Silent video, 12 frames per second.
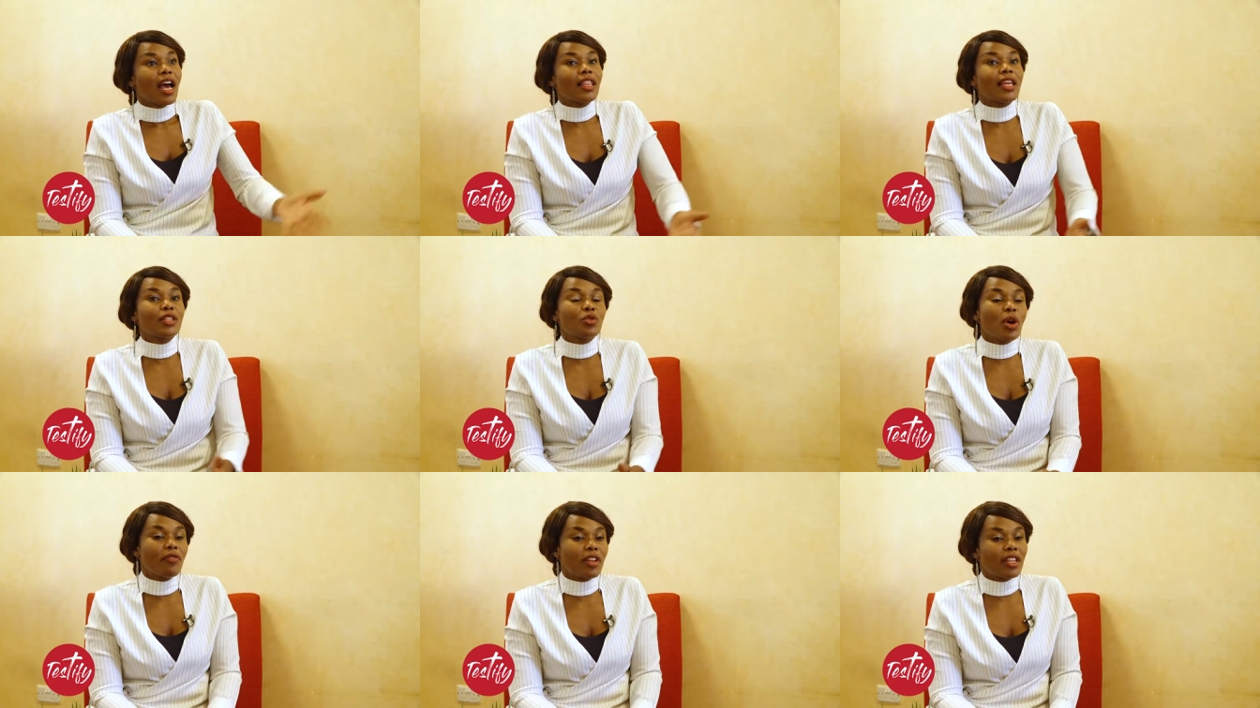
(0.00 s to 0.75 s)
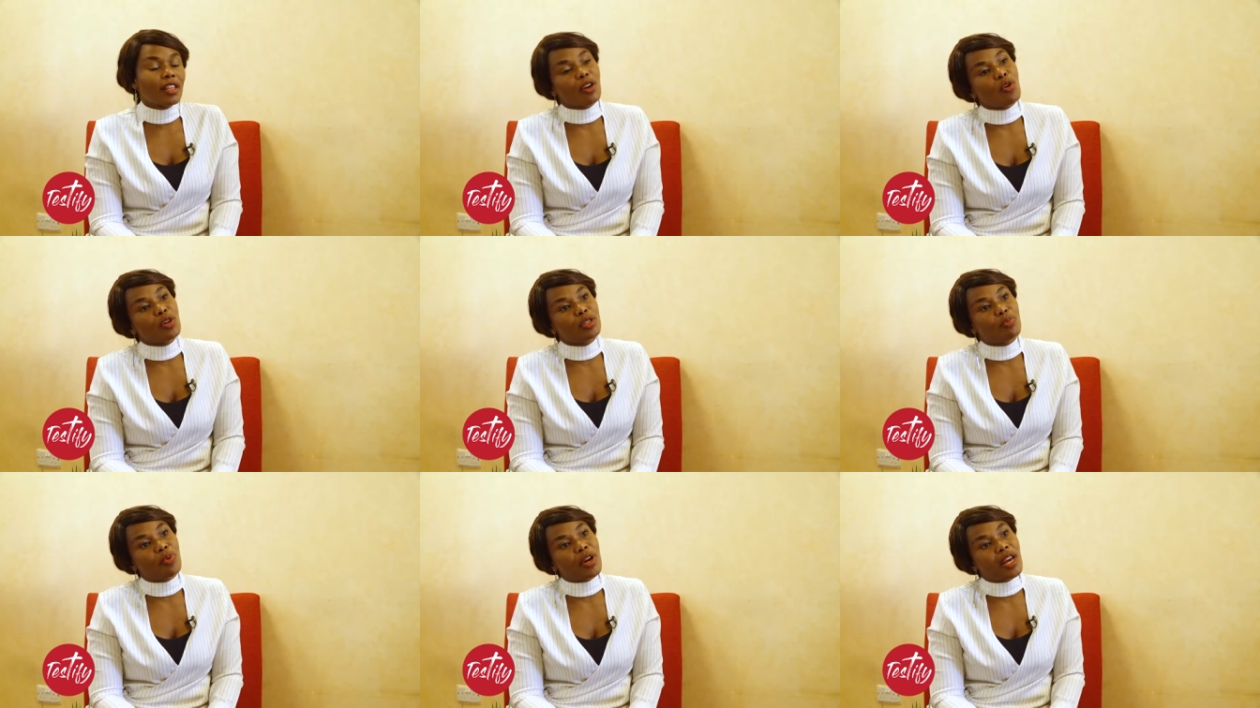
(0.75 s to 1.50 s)
And that's why even in the
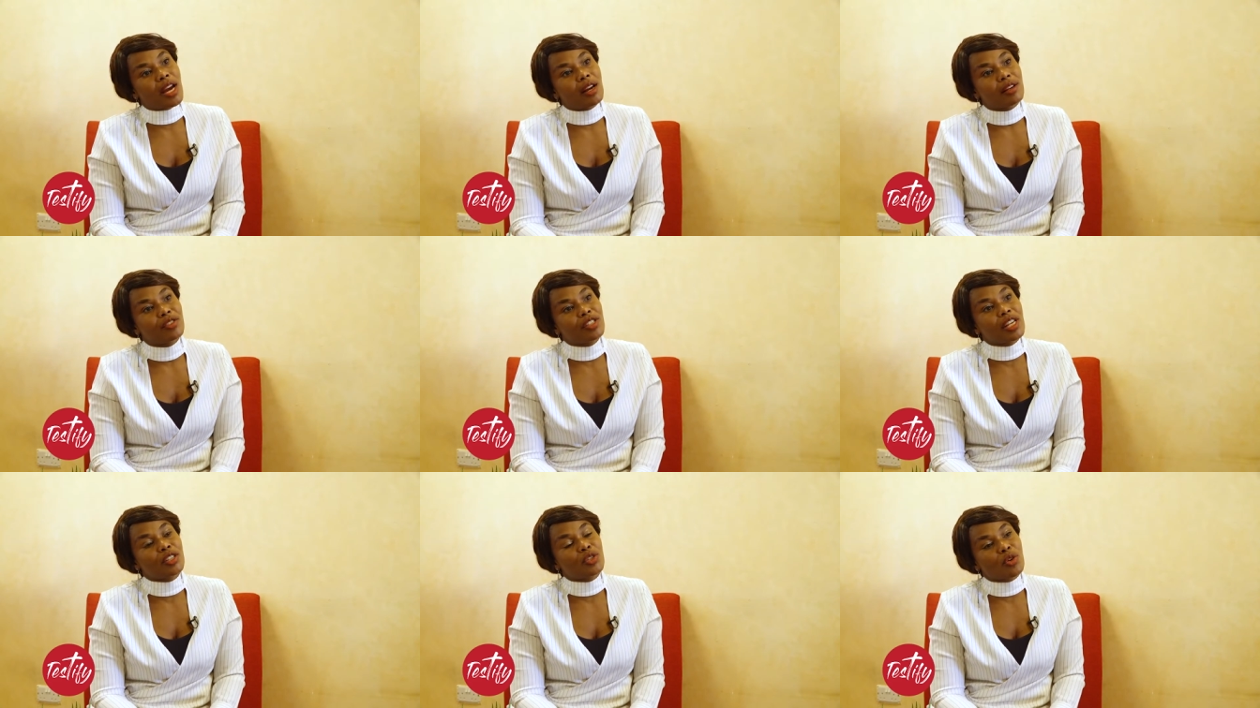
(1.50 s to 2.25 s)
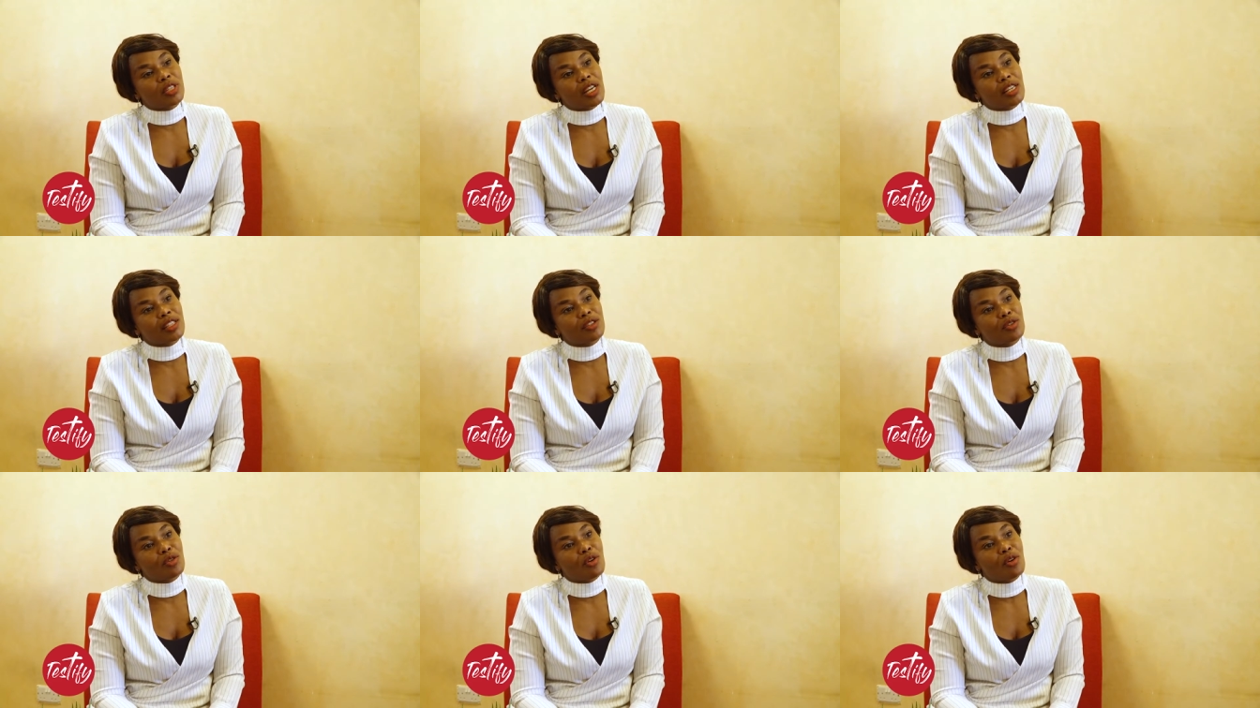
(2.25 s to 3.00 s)
Lord's Prayer, Jesus taught us,
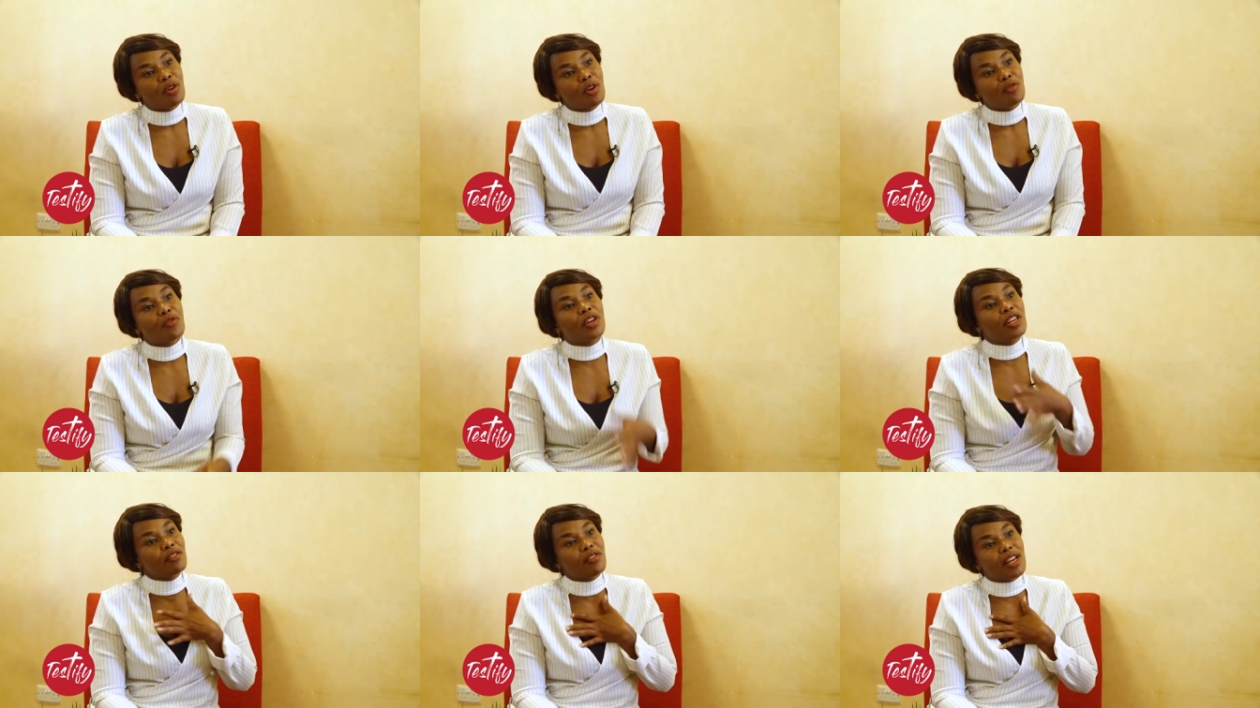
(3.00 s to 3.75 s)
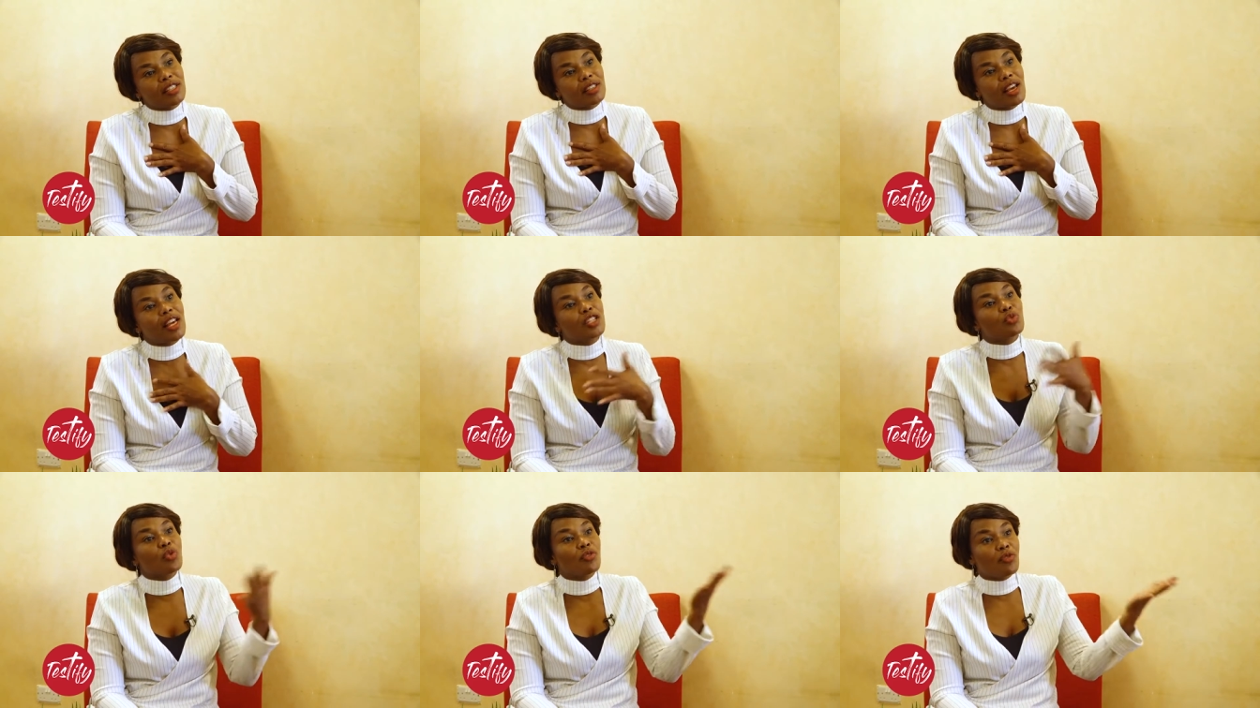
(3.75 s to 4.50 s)
you know, forgive us
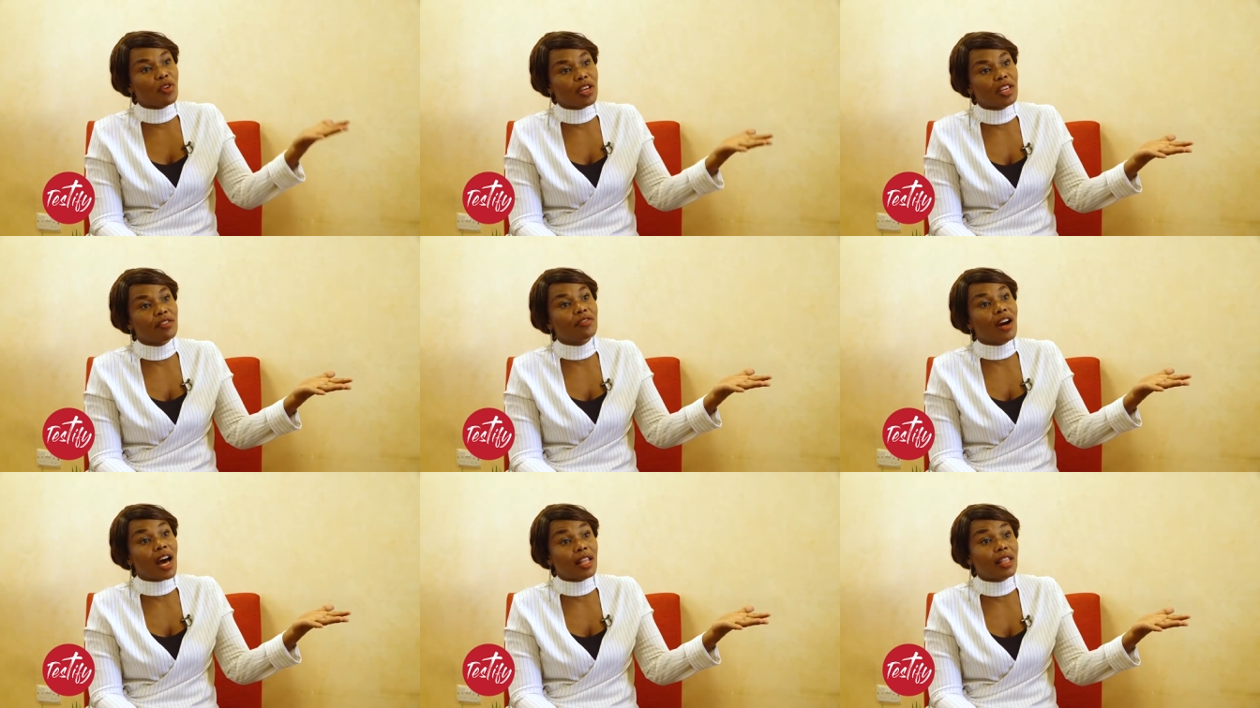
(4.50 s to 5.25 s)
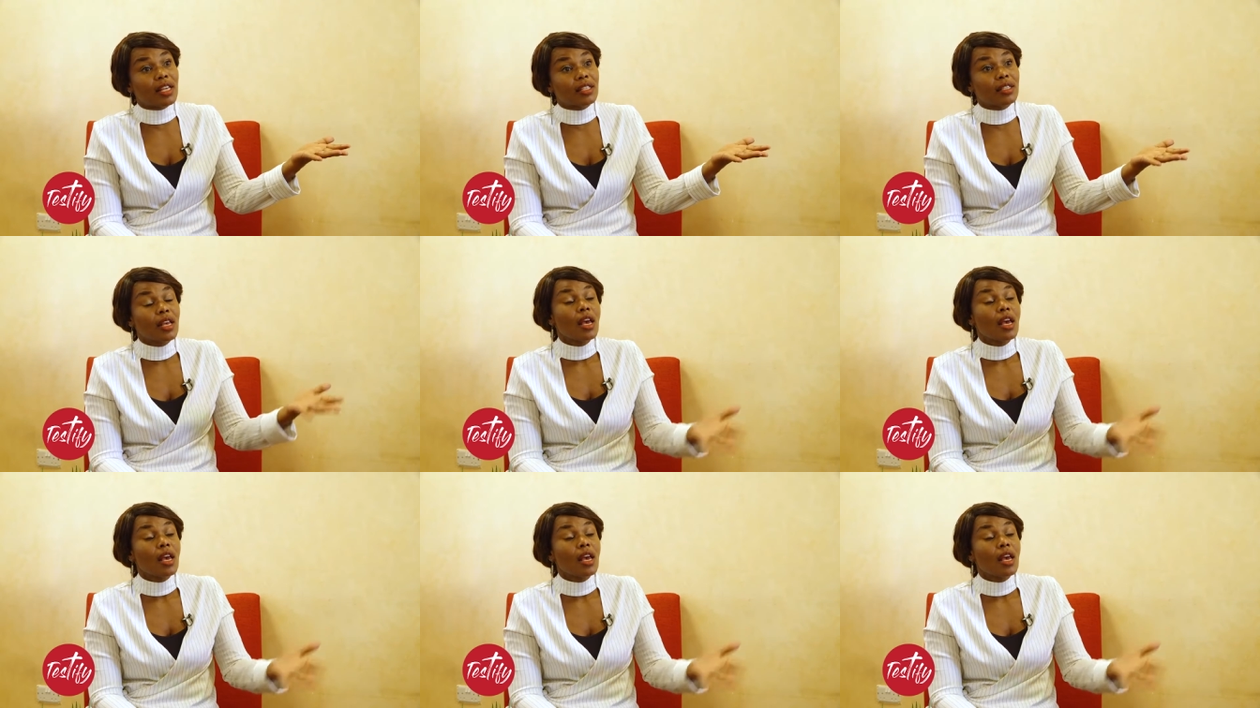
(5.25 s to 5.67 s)
as we forgive others.